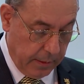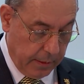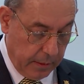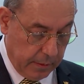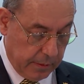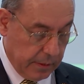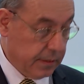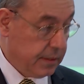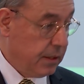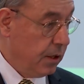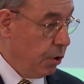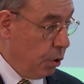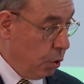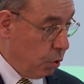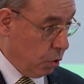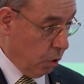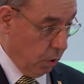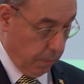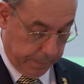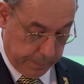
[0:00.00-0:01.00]
It is in
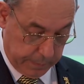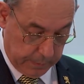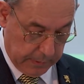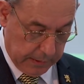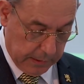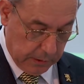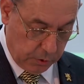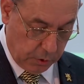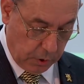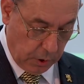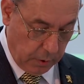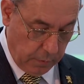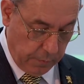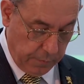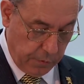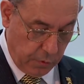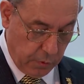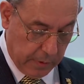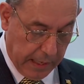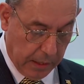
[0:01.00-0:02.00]
YouTube,
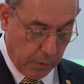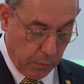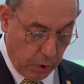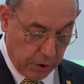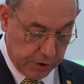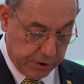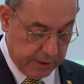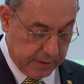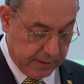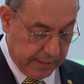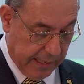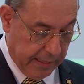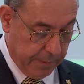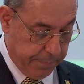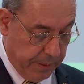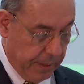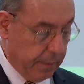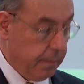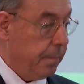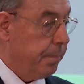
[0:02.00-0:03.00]
so you can watch it
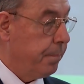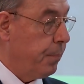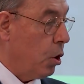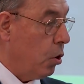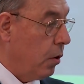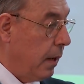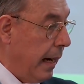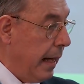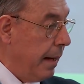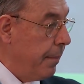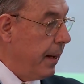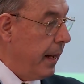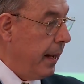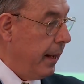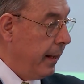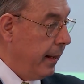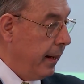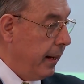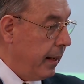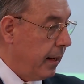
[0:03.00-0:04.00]
typing
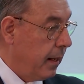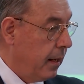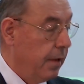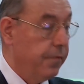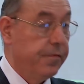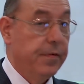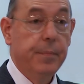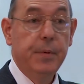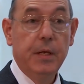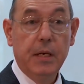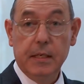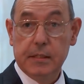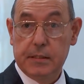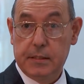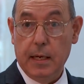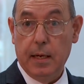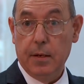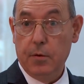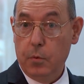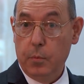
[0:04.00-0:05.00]
Proclama Hereje
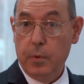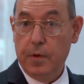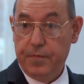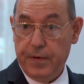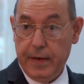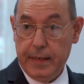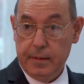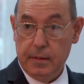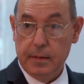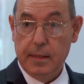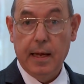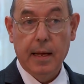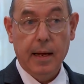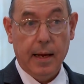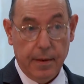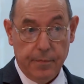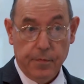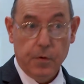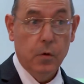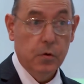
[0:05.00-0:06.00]
Feminista. You will find it. I
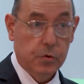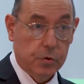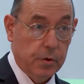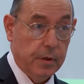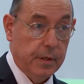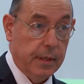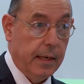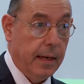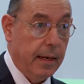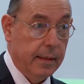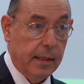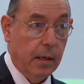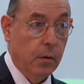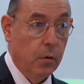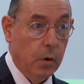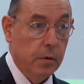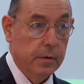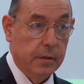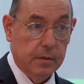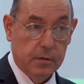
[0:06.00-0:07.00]
have also here, I
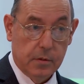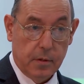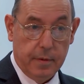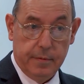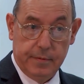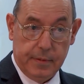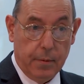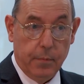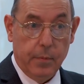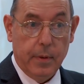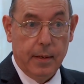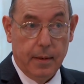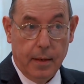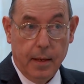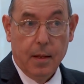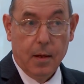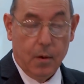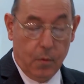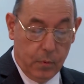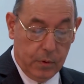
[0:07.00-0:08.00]
downloaded, so if someone
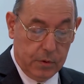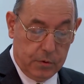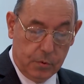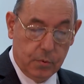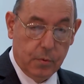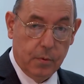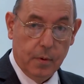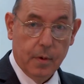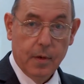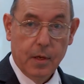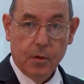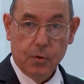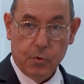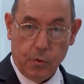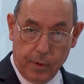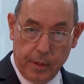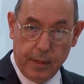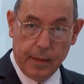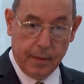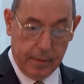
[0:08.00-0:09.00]
wants to
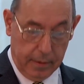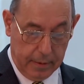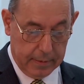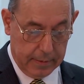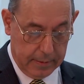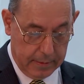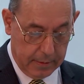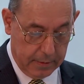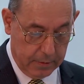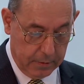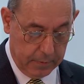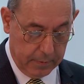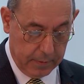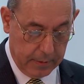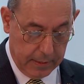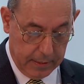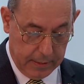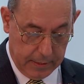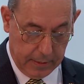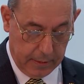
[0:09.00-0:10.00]
hear, no?
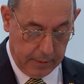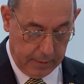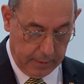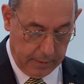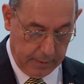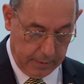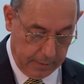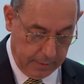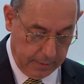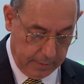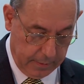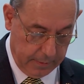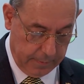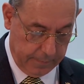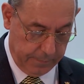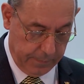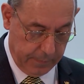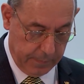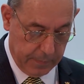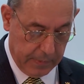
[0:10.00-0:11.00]

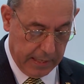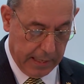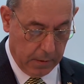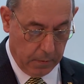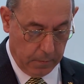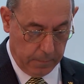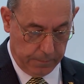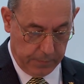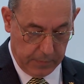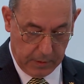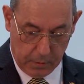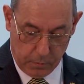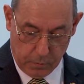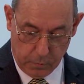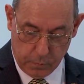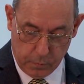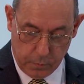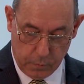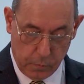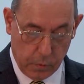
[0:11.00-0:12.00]
Now,
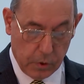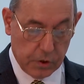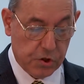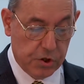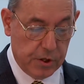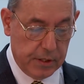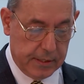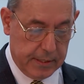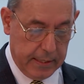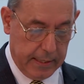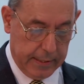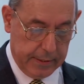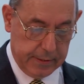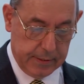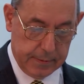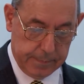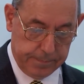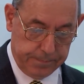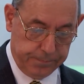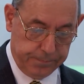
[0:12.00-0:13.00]
what she says.